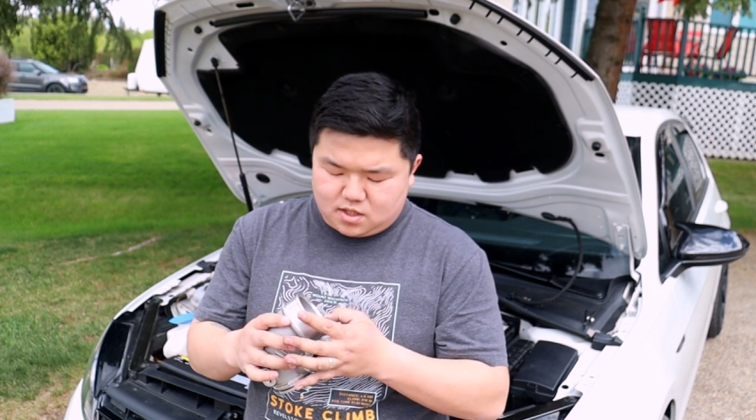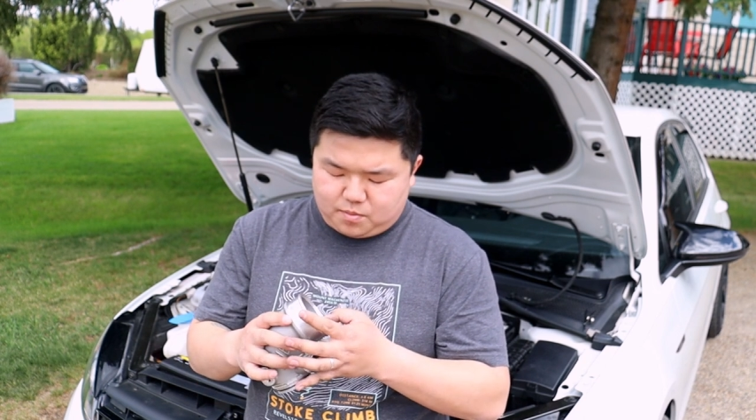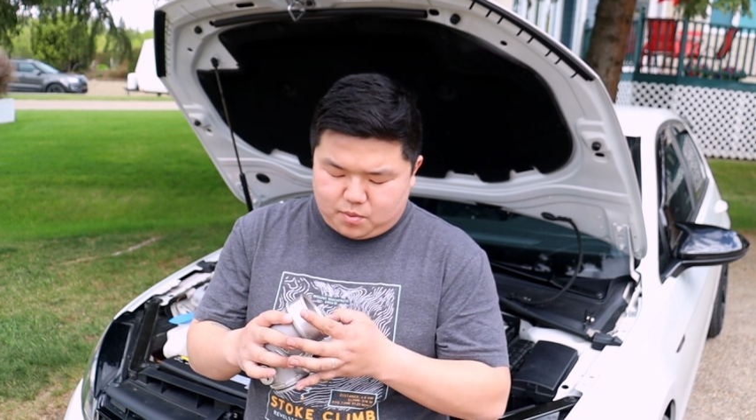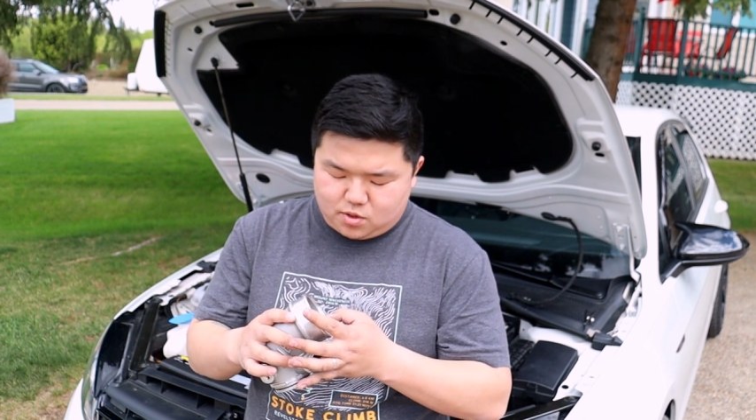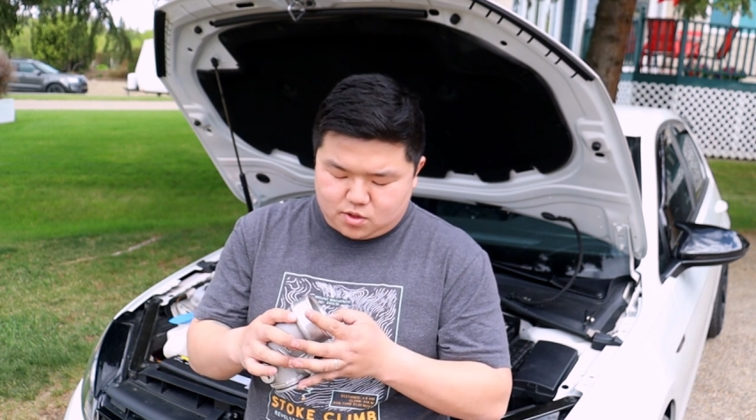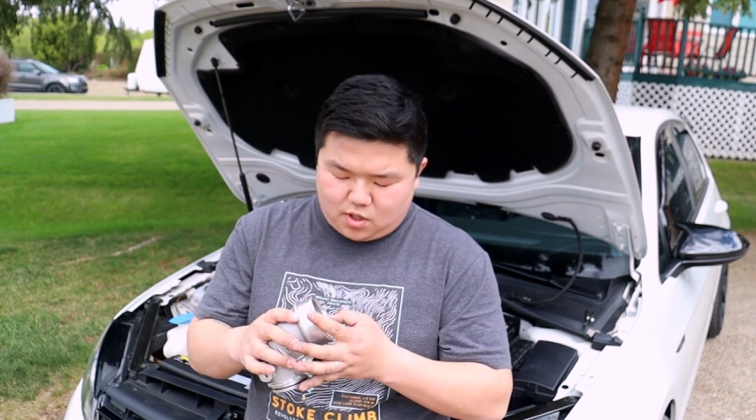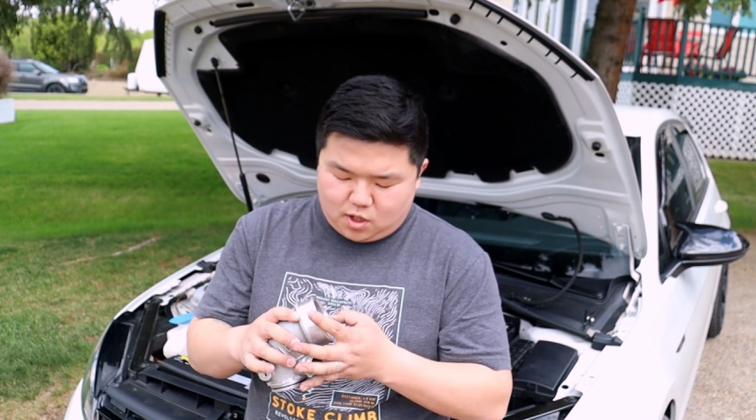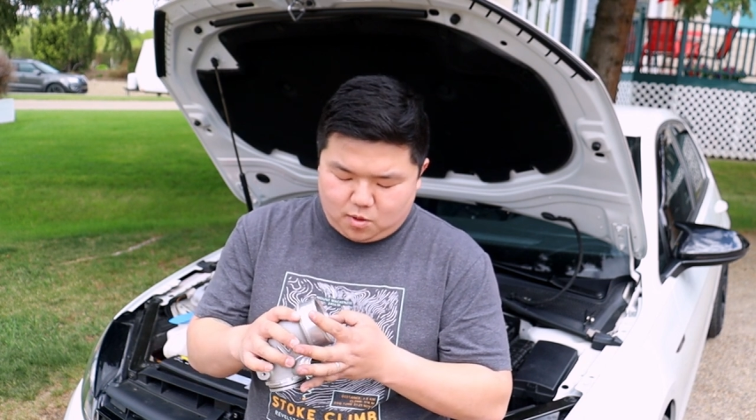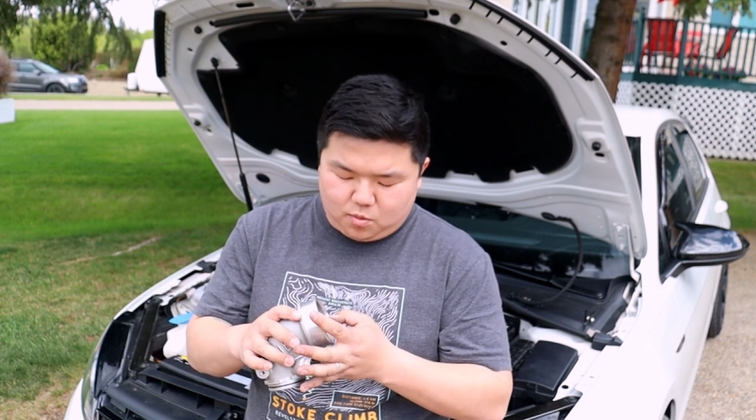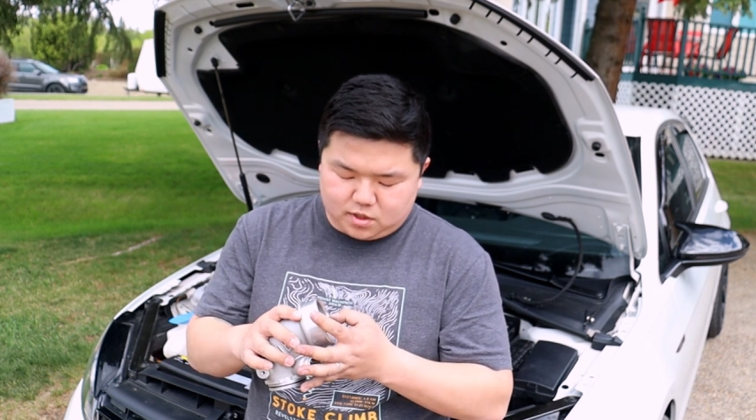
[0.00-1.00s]
is supposed to
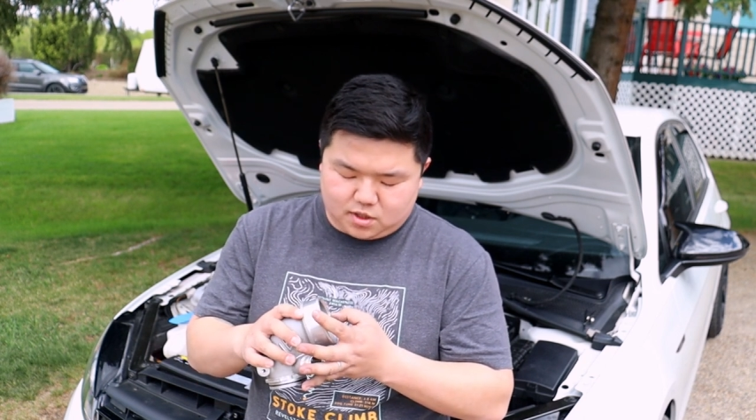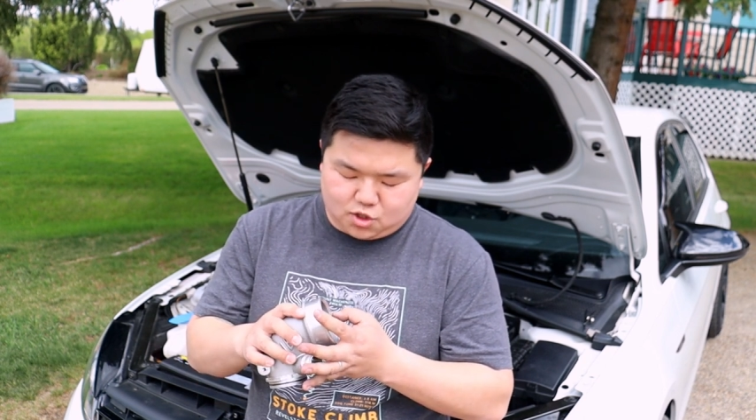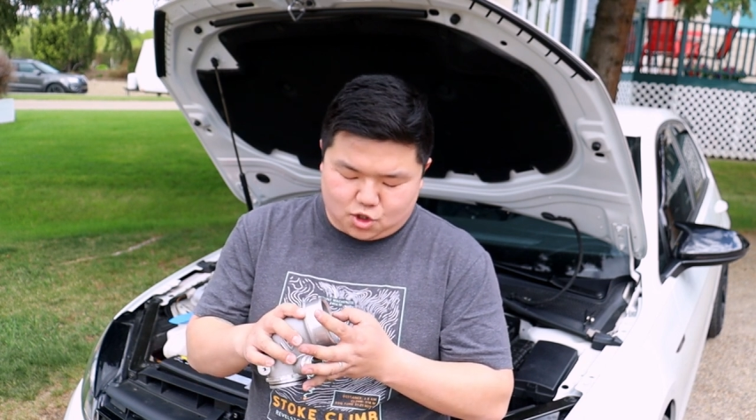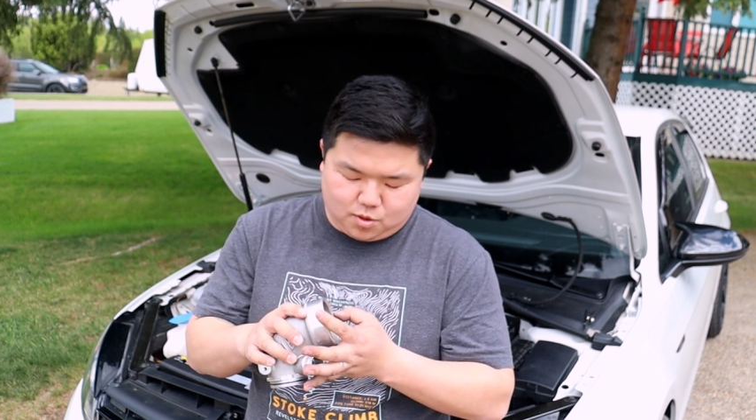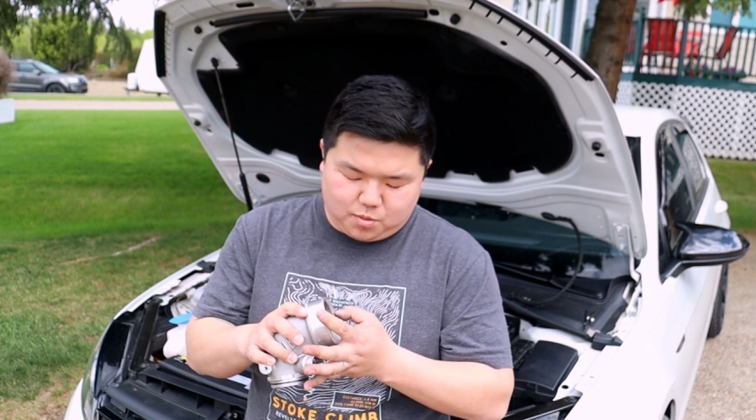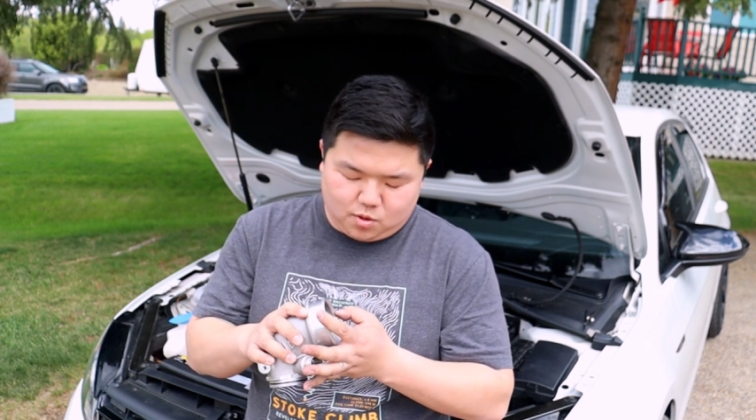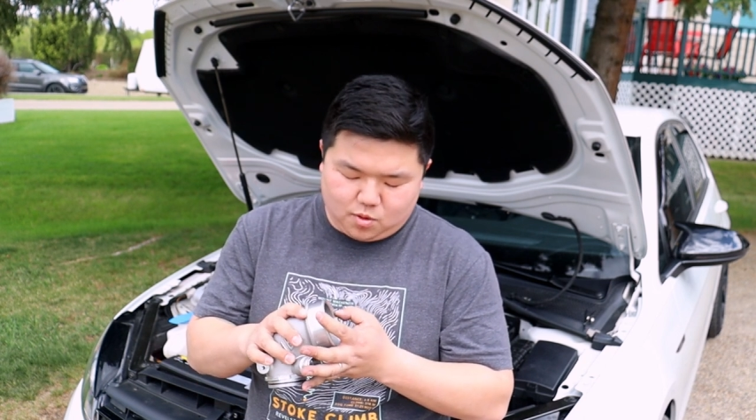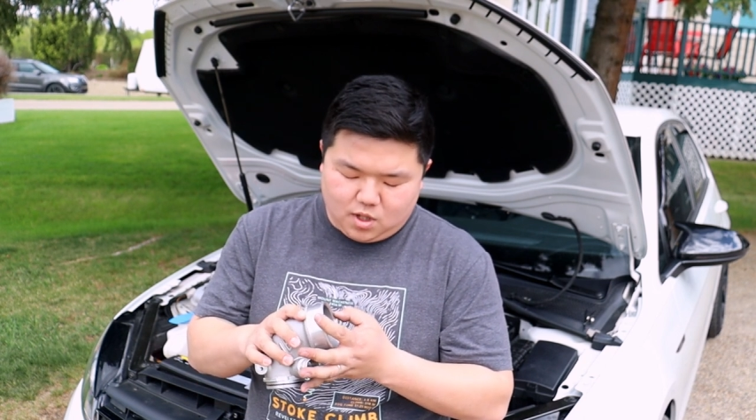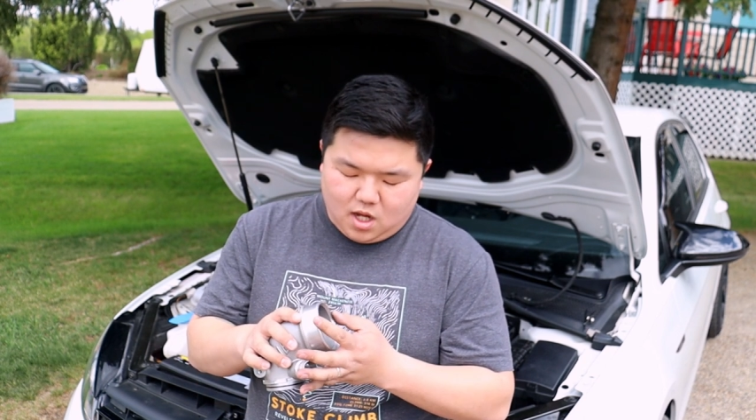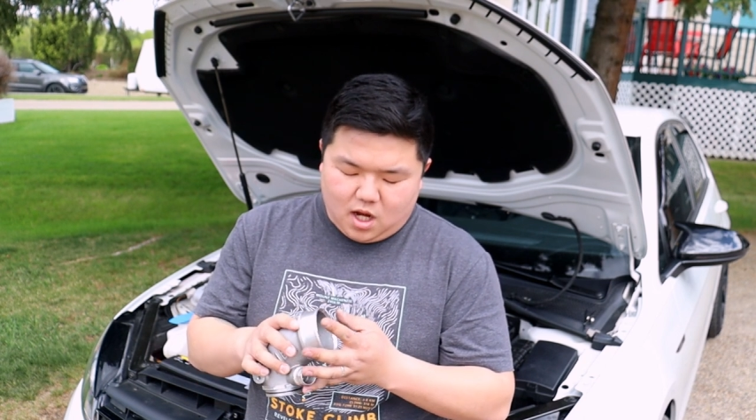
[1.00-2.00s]
help with the turbo